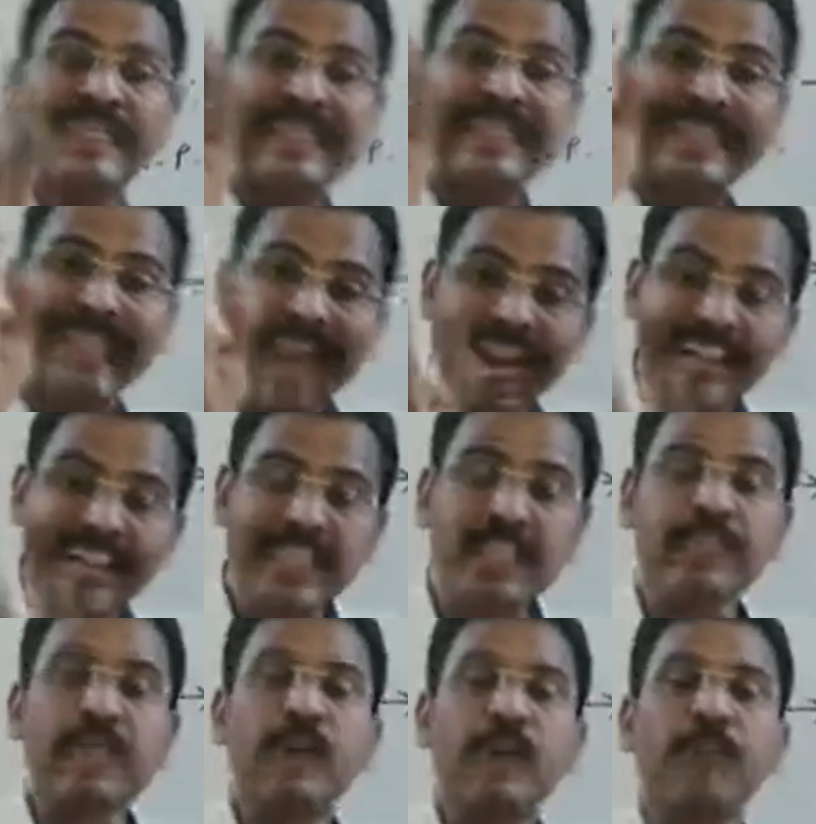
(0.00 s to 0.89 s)

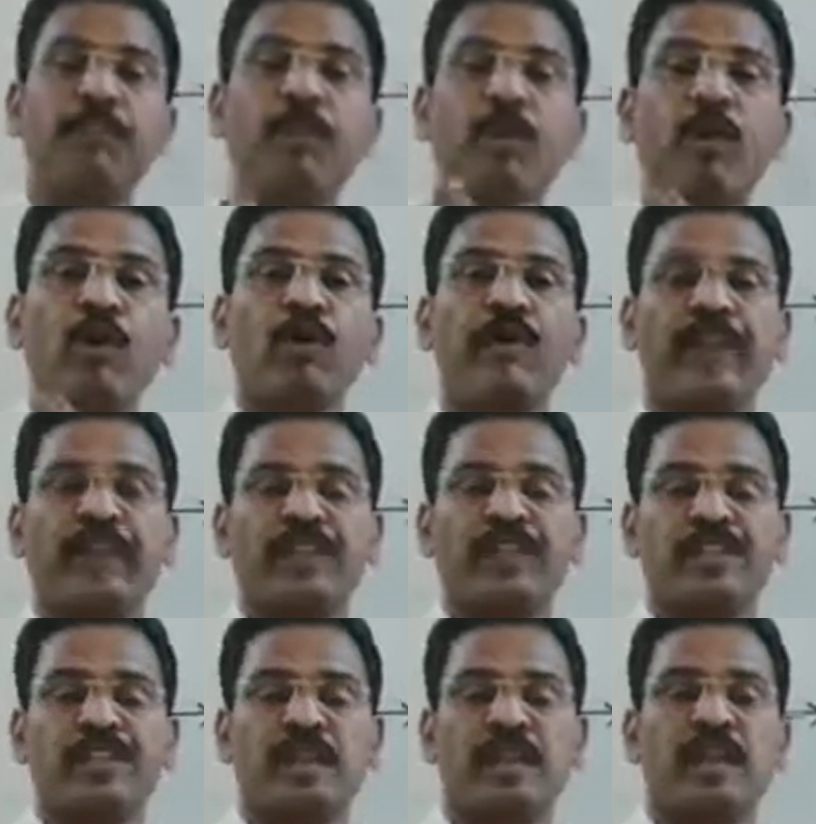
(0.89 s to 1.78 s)
that
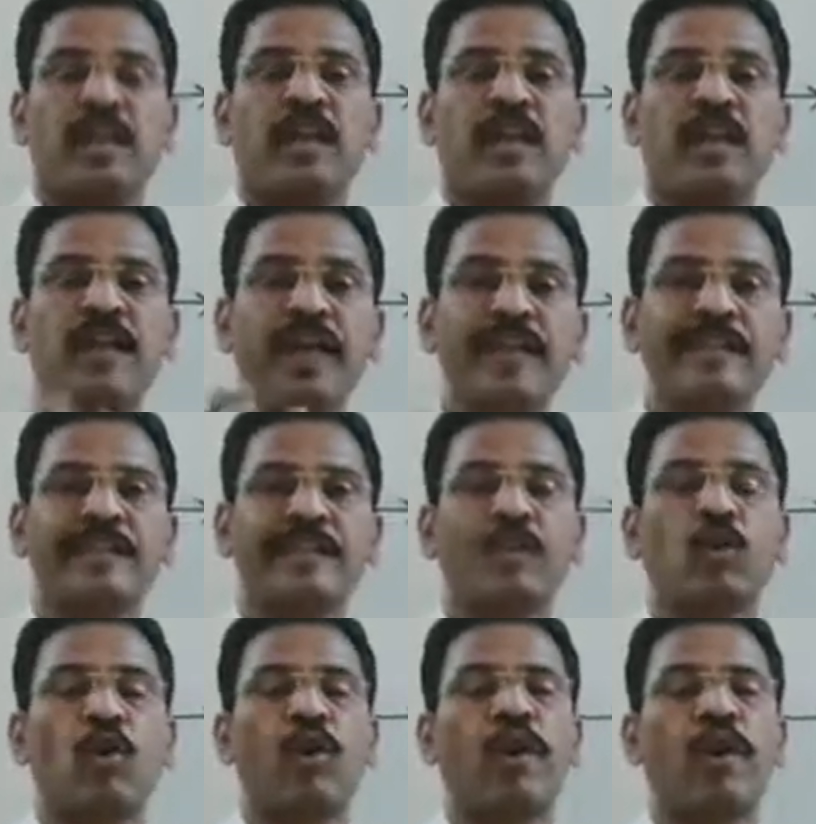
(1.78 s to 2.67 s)
progression is
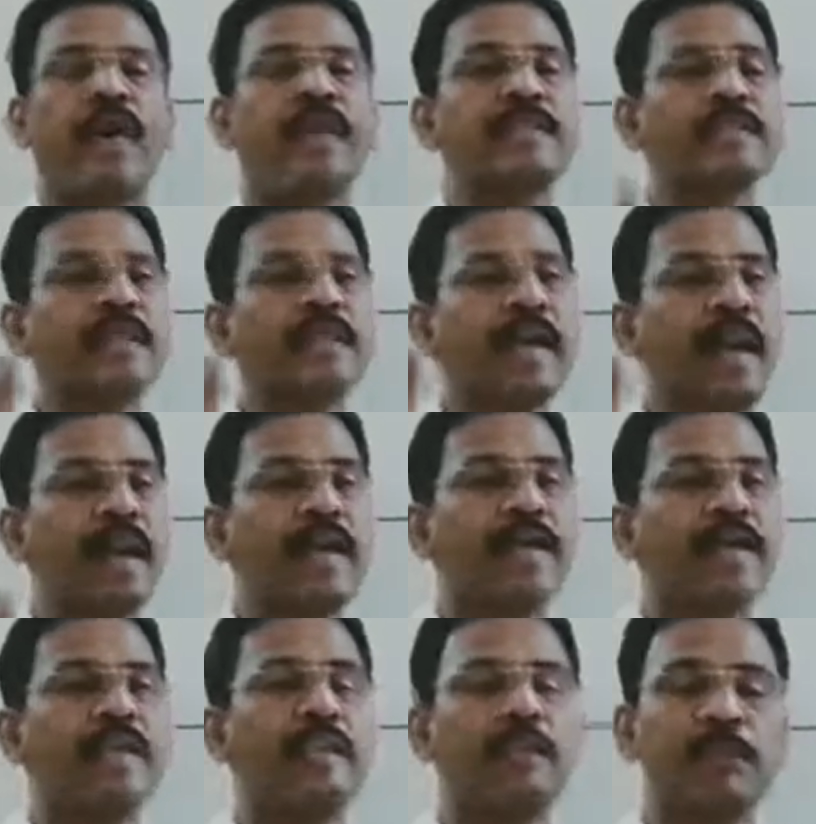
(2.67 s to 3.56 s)
called as
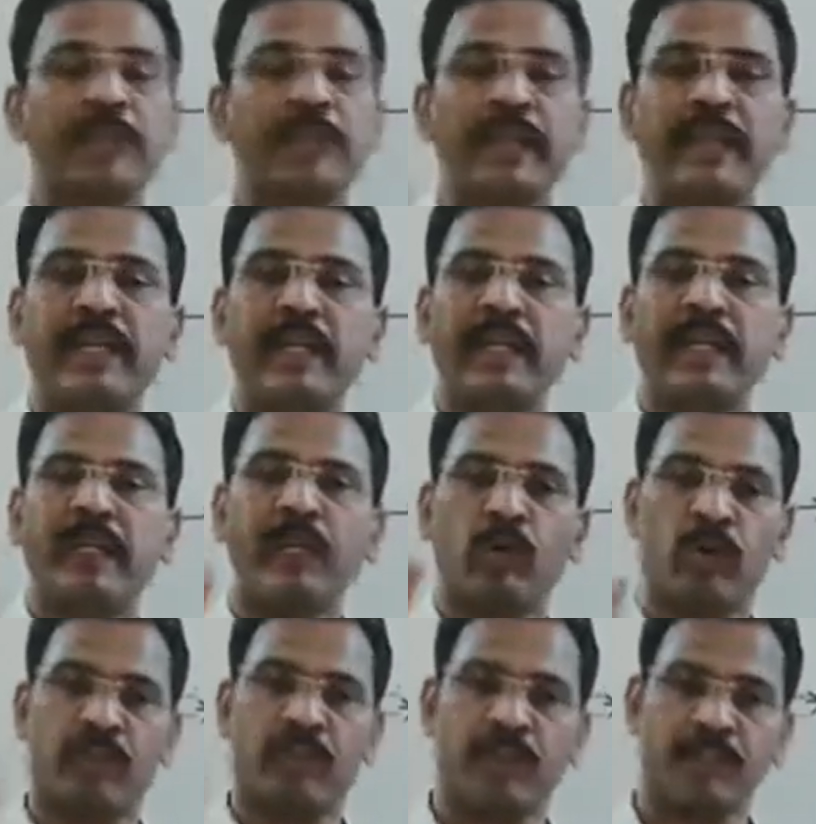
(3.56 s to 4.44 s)
arithmetic
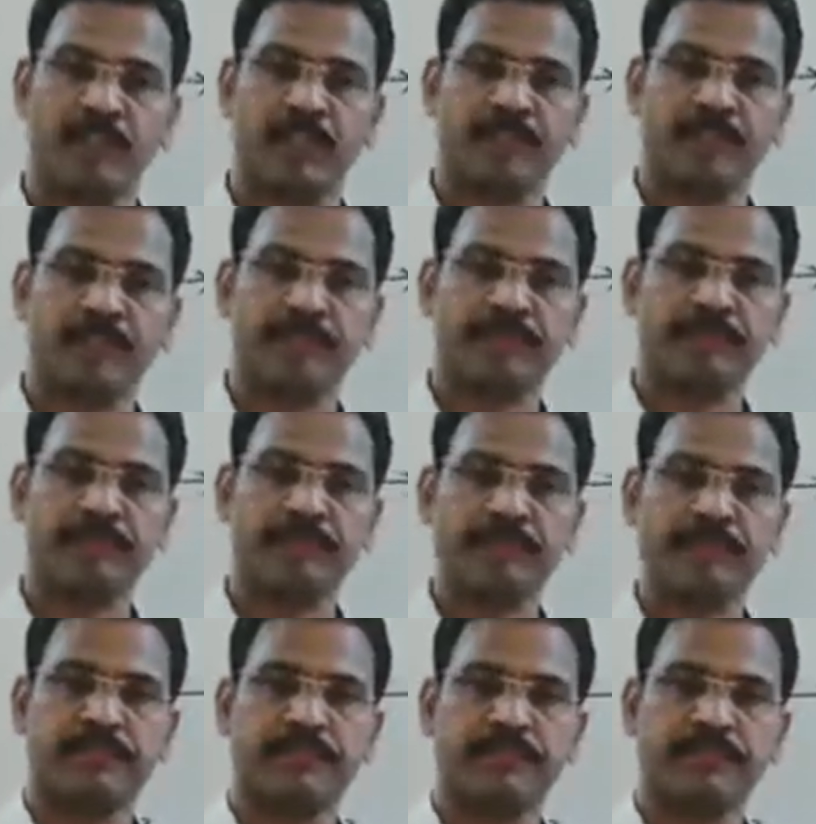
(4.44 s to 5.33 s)
progression.
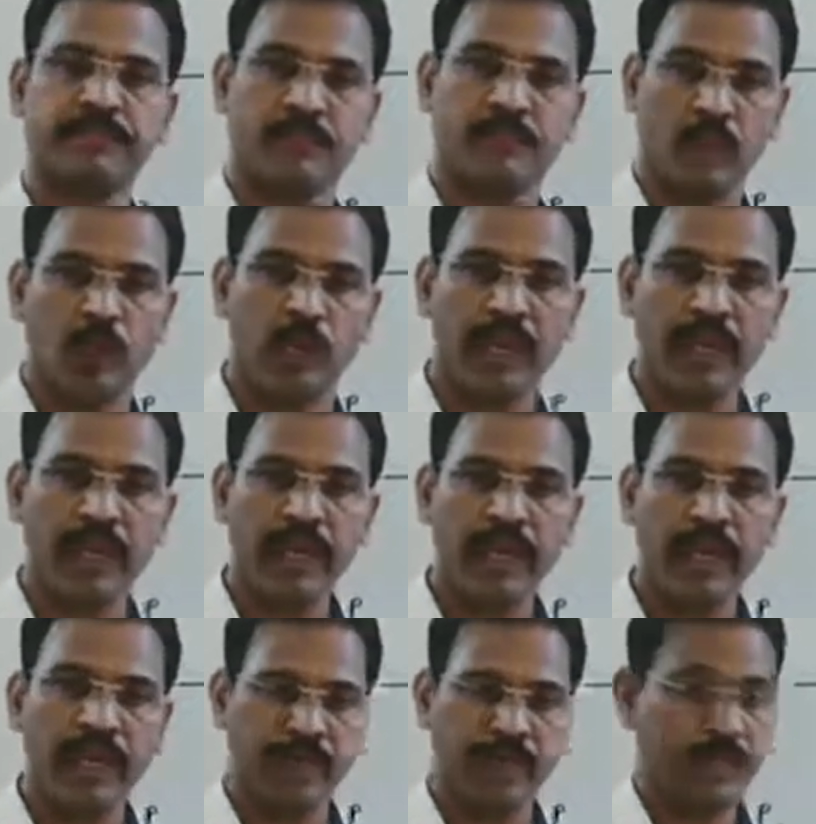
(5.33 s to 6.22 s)

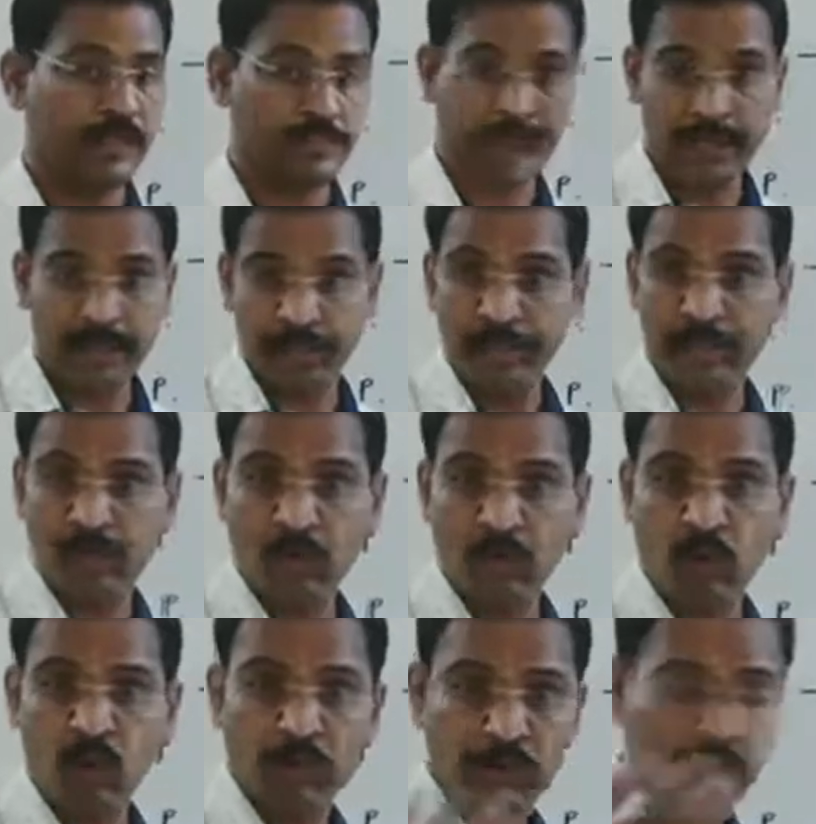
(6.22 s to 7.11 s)
Okay, that means
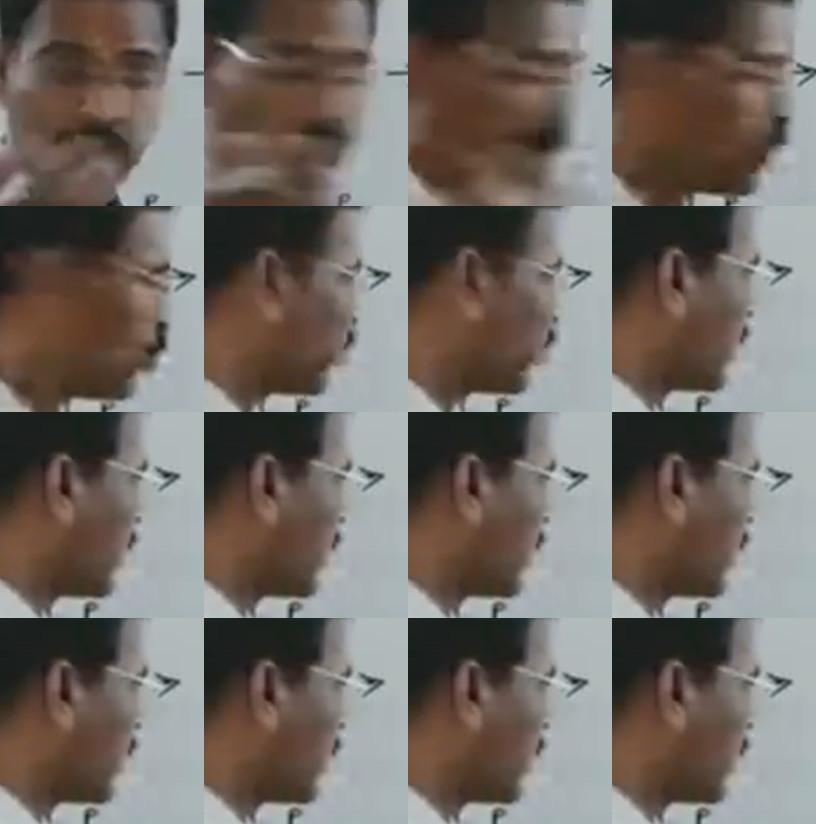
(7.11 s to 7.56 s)
what? Look